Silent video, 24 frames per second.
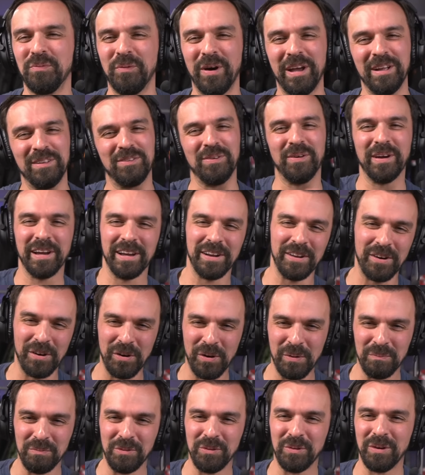wait till I get
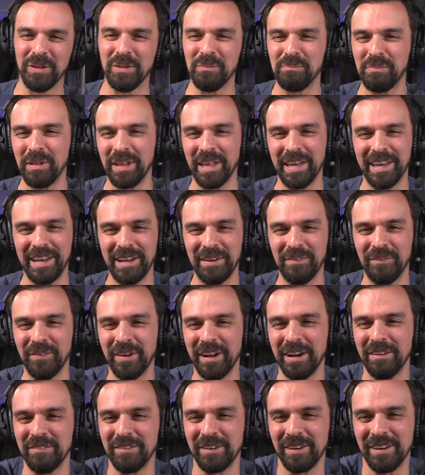home, do it on the plane,
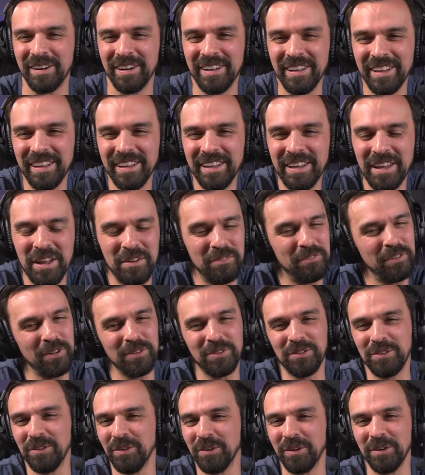whatever. And it
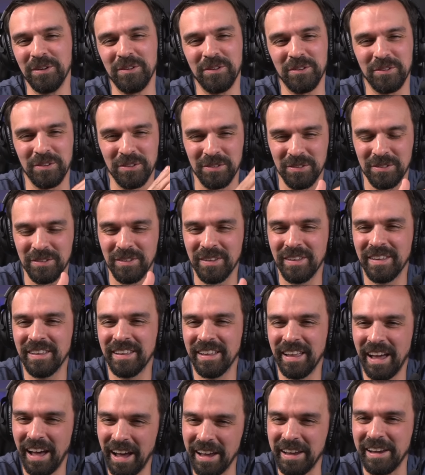felt so good to just
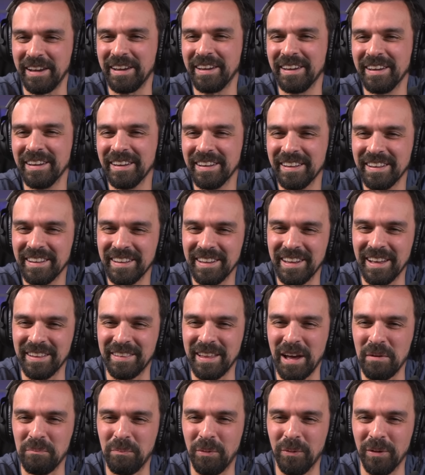hike at
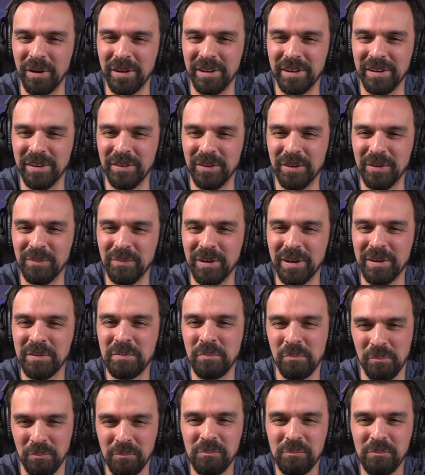that point. Yeah. You know what I mean?